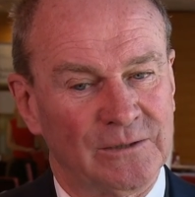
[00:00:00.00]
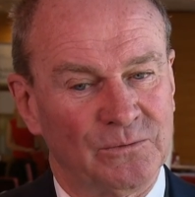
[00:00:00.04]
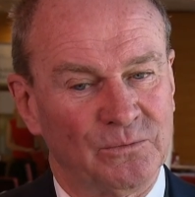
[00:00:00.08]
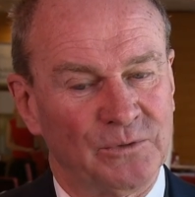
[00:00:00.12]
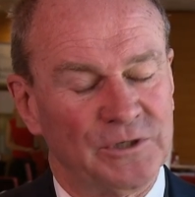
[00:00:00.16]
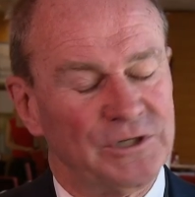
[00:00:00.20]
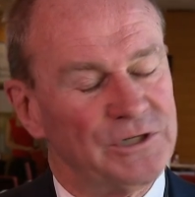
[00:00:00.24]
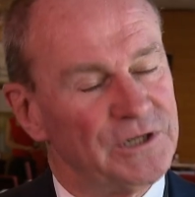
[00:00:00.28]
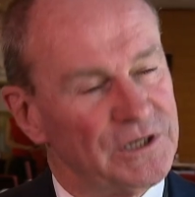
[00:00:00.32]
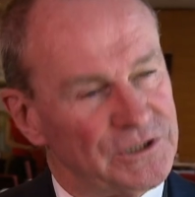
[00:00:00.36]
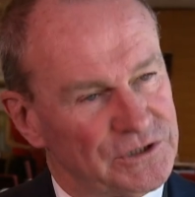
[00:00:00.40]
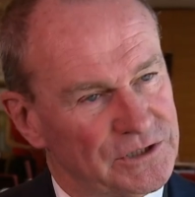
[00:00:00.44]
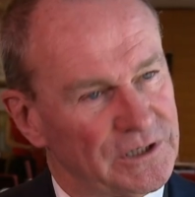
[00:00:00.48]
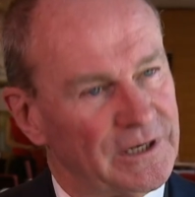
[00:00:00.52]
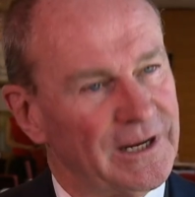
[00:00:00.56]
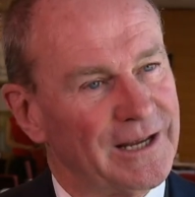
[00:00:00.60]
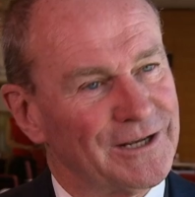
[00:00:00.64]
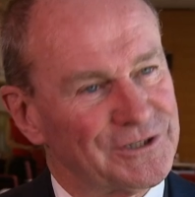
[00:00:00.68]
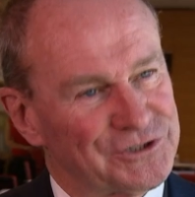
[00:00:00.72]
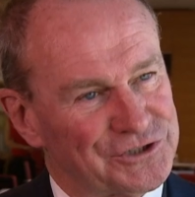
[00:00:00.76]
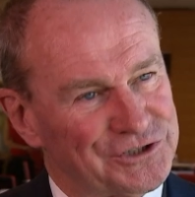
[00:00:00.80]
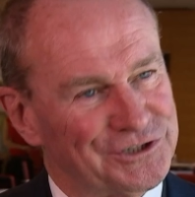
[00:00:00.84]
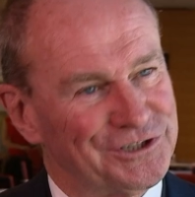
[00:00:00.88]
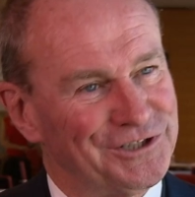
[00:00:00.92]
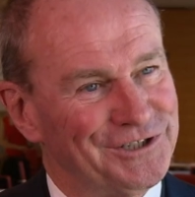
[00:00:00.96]
We need to
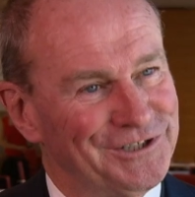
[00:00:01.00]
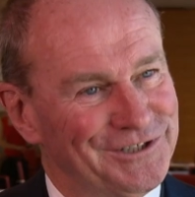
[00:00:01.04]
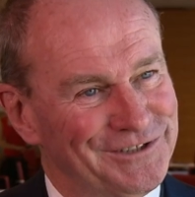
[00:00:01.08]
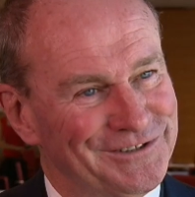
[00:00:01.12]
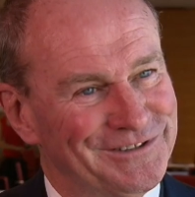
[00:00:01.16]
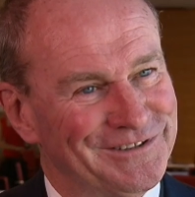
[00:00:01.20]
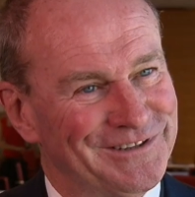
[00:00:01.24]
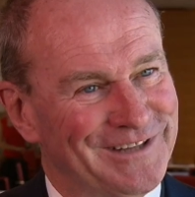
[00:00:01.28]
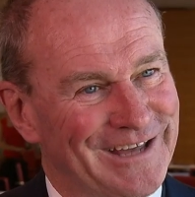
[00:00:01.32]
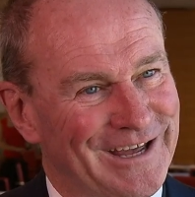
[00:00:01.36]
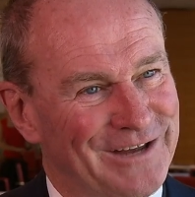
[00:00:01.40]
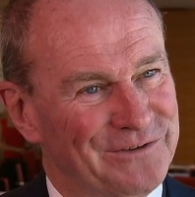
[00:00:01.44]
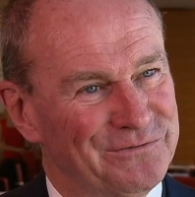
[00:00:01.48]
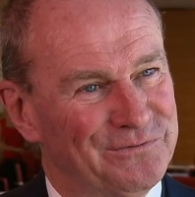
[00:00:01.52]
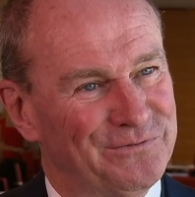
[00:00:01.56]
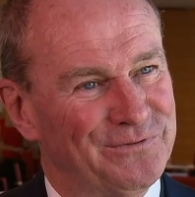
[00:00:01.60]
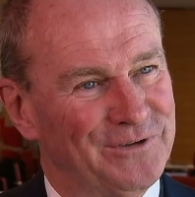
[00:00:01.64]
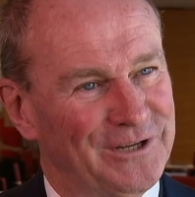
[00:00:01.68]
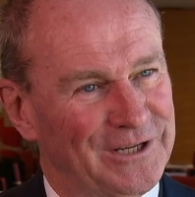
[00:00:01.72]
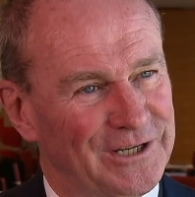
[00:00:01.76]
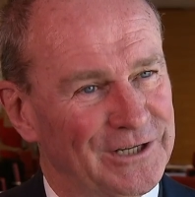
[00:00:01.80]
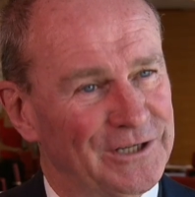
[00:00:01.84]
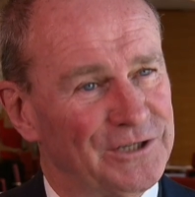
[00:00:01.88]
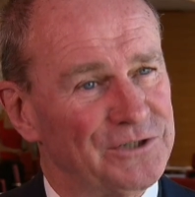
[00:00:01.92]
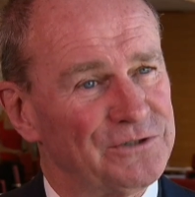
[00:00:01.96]
now see that
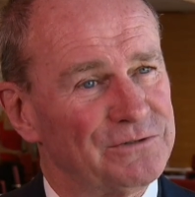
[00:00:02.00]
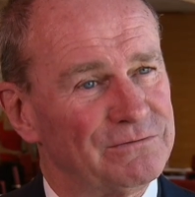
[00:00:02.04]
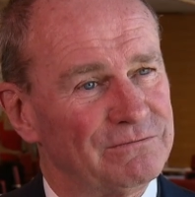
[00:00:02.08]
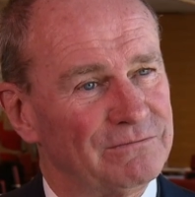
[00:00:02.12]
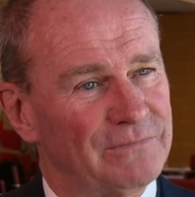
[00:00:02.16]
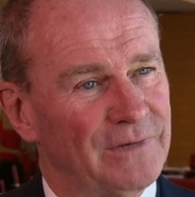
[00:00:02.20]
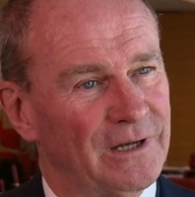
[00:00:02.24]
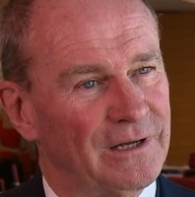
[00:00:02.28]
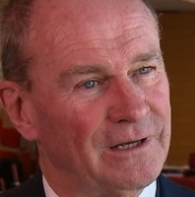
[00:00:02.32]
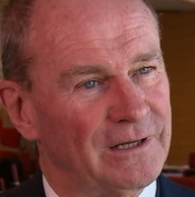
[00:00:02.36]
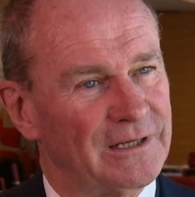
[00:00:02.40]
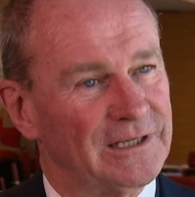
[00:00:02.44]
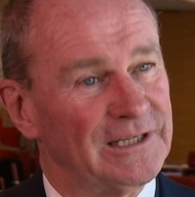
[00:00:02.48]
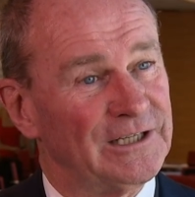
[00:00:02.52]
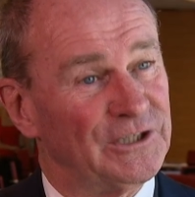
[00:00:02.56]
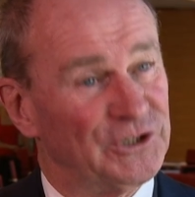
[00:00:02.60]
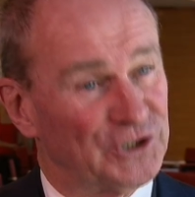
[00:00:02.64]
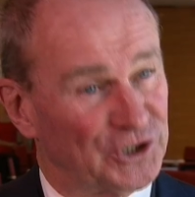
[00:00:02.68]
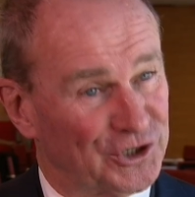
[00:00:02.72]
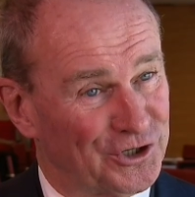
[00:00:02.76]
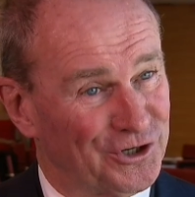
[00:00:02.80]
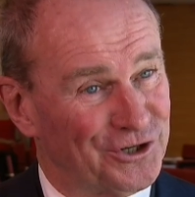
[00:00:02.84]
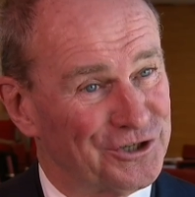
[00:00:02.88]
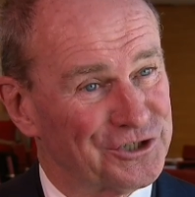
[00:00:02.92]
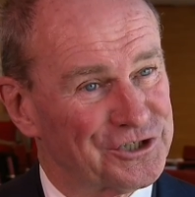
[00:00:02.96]
figure in
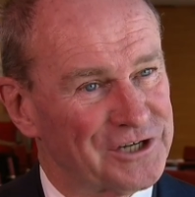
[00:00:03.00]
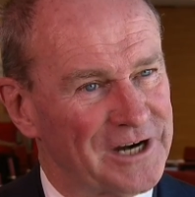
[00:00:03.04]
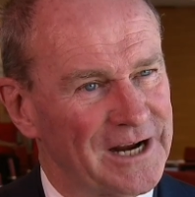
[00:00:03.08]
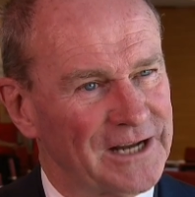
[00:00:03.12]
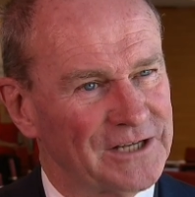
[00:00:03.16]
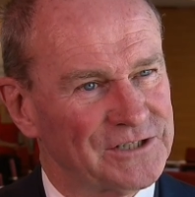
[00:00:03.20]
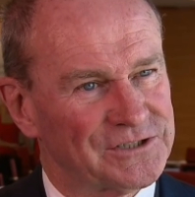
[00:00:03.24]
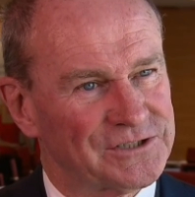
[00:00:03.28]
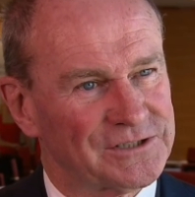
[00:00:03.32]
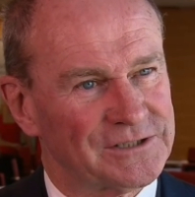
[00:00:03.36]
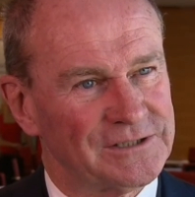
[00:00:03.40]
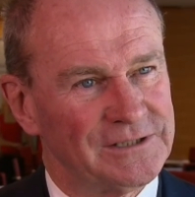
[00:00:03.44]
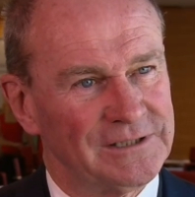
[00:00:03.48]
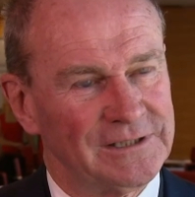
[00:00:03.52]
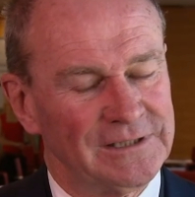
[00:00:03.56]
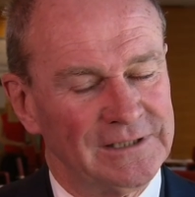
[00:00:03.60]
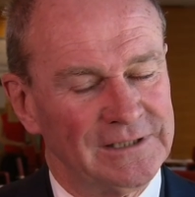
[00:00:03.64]
the contracts,